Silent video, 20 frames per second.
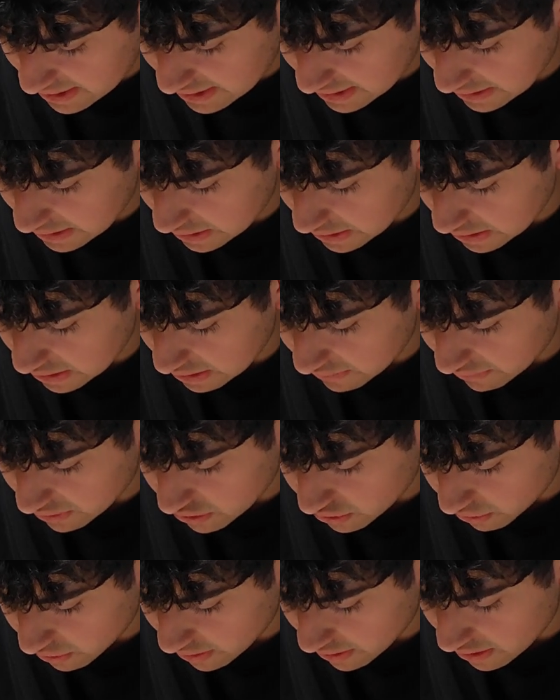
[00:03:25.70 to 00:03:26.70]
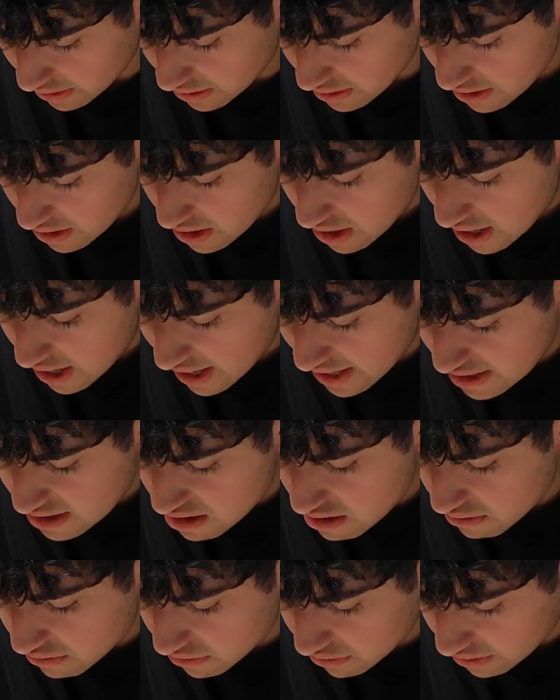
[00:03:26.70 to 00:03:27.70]
her, he retorted, "I know
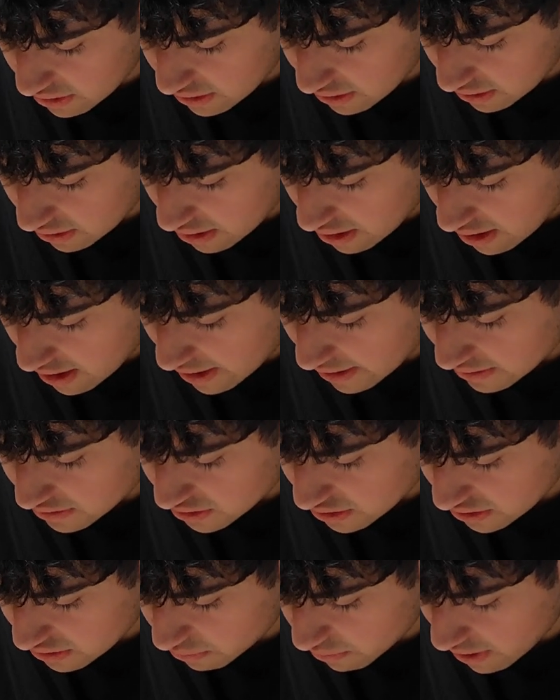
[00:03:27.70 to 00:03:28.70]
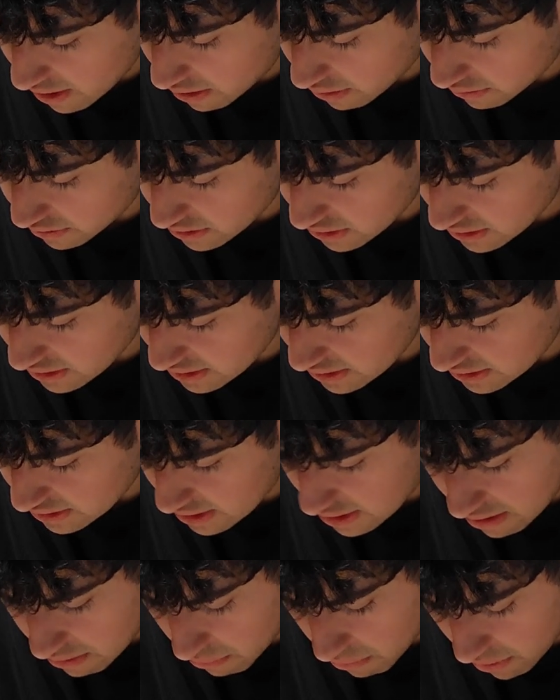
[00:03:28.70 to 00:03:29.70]
you need not. She's well. She does not
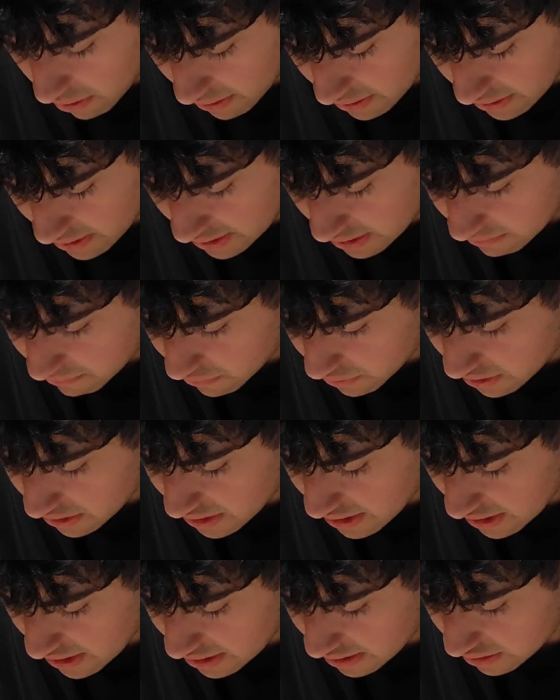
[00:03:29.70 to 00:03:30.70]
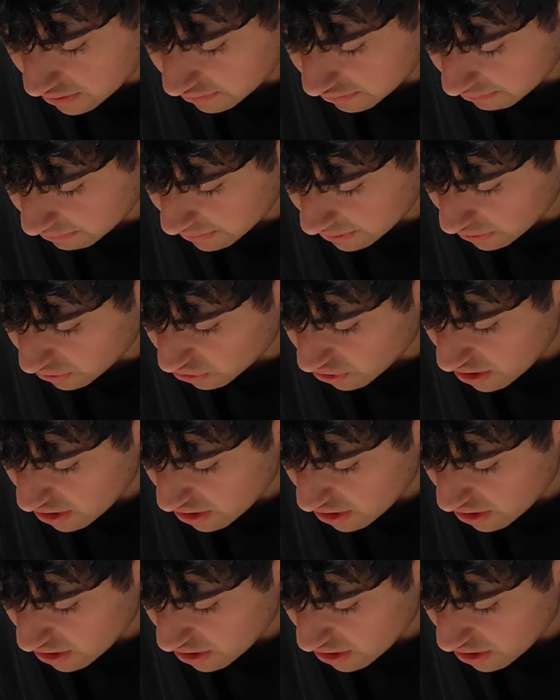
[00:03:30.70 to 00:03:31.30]
want any more attendance from you.